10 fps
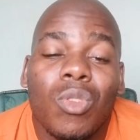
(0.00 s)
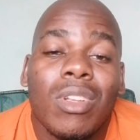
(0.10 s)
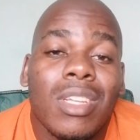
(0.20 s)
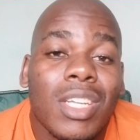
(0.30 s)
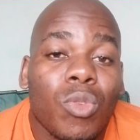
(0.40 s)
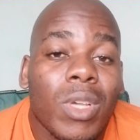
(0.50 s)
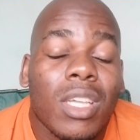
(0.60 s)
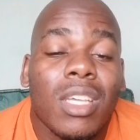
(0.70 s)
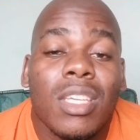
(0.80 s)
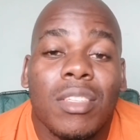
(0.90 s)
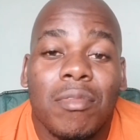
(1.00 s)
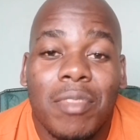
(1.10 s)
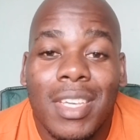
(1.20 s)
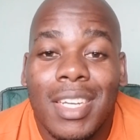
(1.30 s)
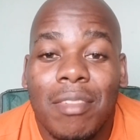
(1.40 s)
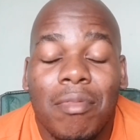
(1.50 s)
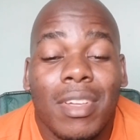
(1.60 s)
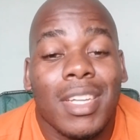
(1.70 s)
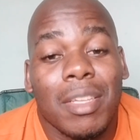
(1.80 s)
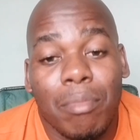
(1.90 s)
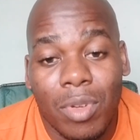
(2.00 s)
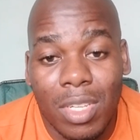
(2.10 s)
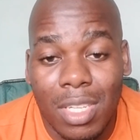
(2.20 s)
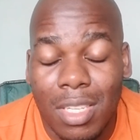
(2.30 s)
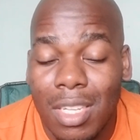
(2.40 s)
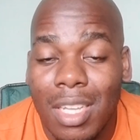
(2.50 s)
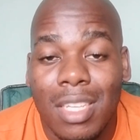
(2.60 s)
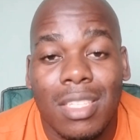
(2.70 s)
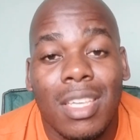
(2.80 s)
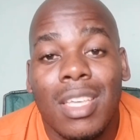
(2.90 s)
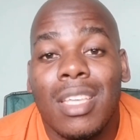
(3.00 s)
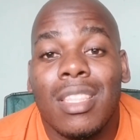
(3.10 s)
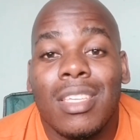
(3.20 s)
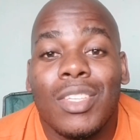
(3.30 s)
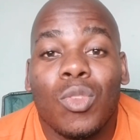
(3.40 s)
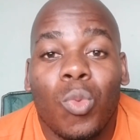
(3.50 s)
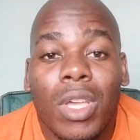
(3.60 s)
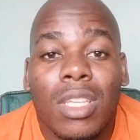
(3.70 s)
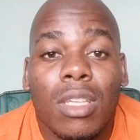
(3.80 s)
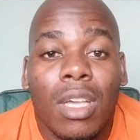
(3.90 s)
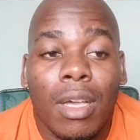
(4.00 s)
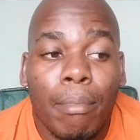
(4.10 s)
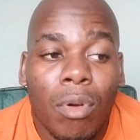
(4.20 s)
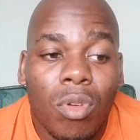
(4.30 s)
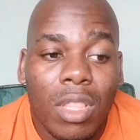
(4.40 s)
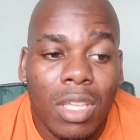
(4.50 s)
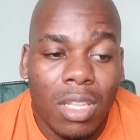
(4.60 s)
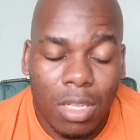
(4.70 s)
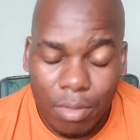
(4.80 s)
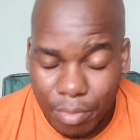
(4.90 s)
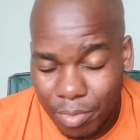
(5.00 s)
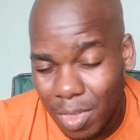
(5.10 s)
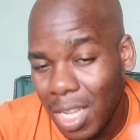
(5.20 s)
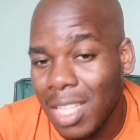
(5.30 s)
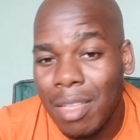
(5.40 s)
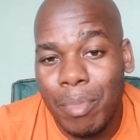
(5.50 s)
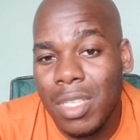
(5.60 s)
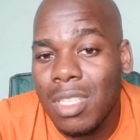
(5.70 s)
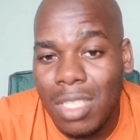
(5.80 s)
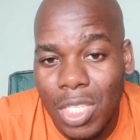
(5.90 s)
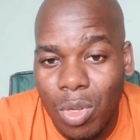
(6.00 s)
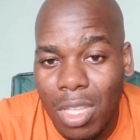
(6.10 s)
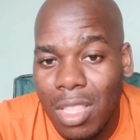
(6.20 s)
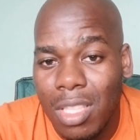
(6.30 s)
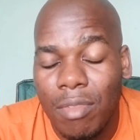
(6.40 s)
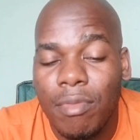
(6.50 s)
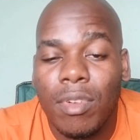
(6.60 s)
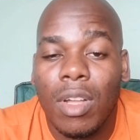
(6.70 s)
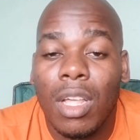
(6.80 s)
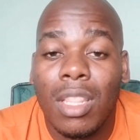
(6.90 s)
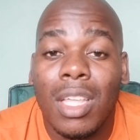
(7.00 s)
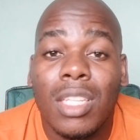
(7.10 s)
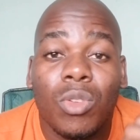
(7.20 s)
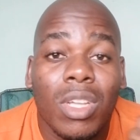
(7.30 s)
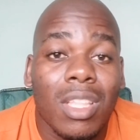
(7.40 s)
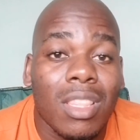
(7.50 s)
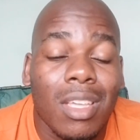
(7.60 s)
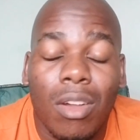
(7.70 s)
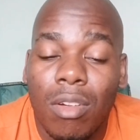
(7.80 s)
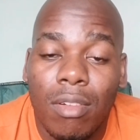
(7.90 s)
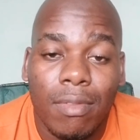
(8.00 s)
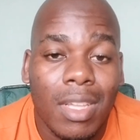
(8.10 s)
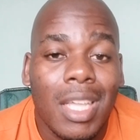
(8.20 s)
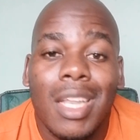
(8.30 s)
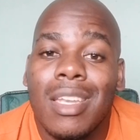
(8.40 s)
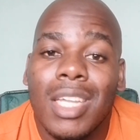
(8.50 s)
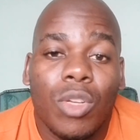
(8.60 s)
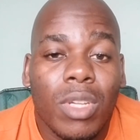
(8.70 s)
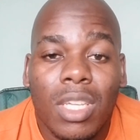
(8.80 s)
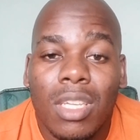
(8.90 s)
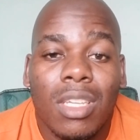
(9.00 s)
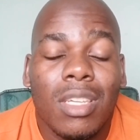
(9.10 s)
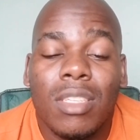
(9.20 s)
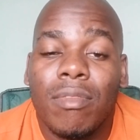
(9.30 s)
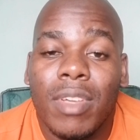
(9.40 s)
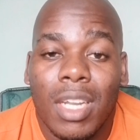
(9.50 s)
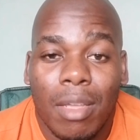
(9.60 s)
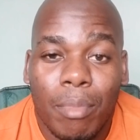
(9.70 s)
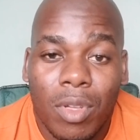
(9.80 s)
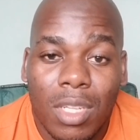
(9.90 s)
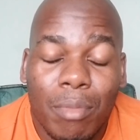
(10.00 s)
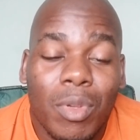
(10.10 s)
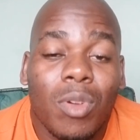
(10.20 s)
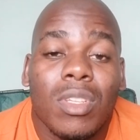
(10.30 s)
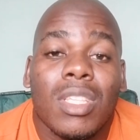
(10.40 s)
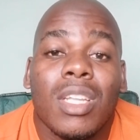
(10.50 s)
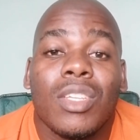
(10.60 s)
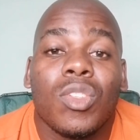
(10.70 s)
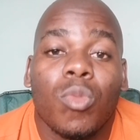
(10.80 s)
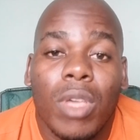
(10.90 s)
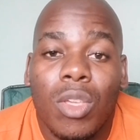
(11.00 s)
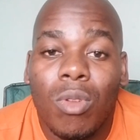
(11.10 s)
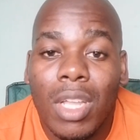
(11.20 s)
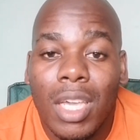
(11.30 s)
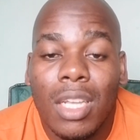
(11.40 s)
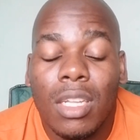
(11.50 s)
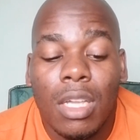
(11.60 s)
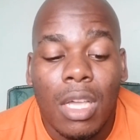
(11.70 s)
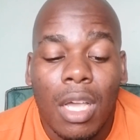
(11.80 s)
So networking is very, very important, guys. This works both in other business that you can think of. Networking is very important because that is where you'll get